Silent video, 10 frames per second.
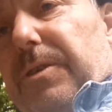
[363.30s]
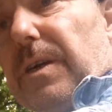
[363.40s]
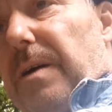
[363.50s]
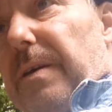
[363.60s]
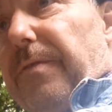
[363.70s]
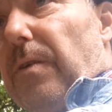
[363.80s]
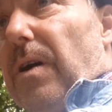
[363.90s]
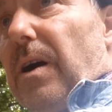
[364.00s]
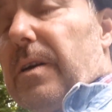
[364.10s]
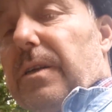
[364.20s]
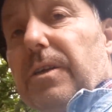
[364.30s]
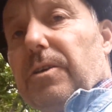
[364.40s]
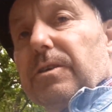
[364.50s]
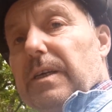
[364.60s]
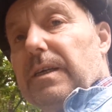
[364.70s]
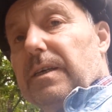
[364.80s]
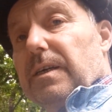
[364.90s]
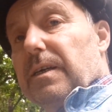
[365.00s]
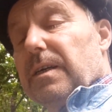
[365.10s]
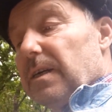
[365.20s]
sharp if you are going to use it
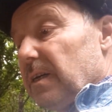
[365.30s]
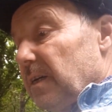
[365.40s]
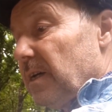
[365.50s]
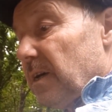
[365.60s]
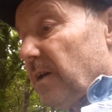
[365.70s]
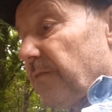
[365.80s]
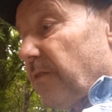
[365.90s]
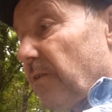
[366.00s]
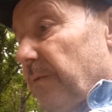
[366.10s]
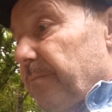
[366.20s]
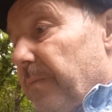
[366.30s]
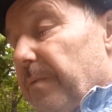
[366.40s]
for a